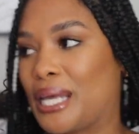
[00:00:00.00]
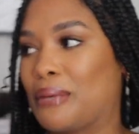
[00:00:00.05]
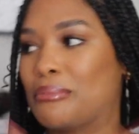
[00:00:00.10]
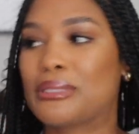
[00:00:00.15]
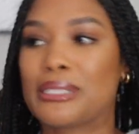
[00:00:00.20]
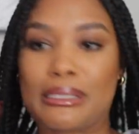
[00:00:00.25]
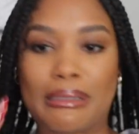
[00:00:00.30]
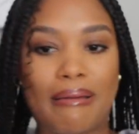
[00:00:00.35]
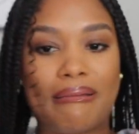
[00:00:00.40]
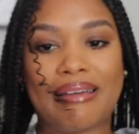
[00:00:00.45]
I'm
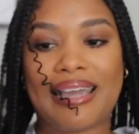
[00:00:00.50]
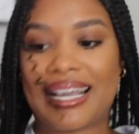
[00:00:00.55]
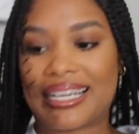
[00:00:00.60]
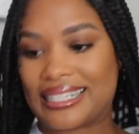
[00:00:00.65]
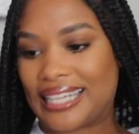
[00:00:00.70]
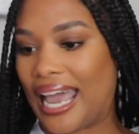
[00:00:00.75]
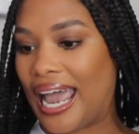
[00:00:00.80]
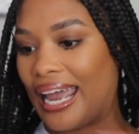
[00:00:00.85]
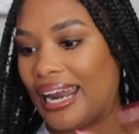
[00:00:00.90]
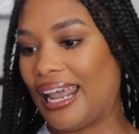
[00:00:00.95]

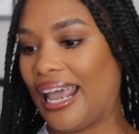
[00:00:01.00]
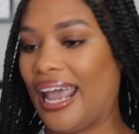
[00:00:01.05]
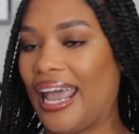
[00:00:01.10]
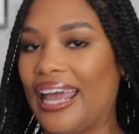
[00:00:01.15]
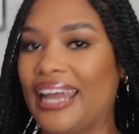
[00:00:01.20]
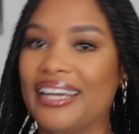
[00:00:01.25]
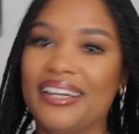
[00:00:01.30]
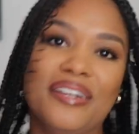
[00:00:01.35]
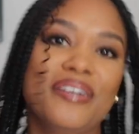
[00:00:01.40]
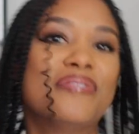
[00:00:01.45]

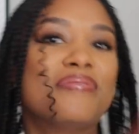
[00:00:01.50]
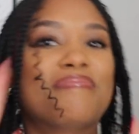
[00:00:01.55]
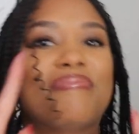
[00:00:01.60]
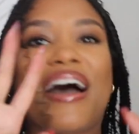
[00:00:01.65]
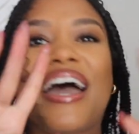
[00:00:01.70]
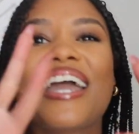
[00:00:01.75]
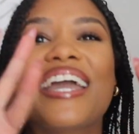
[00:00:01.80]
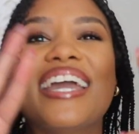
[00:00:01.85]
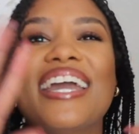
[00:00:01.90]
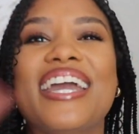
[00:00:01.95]
sorry.
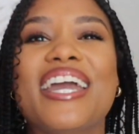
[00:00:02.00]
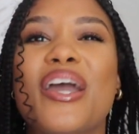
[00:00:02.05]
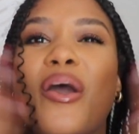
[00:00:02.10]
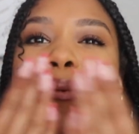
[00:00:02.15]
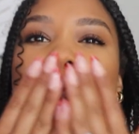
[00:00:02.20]
Bye.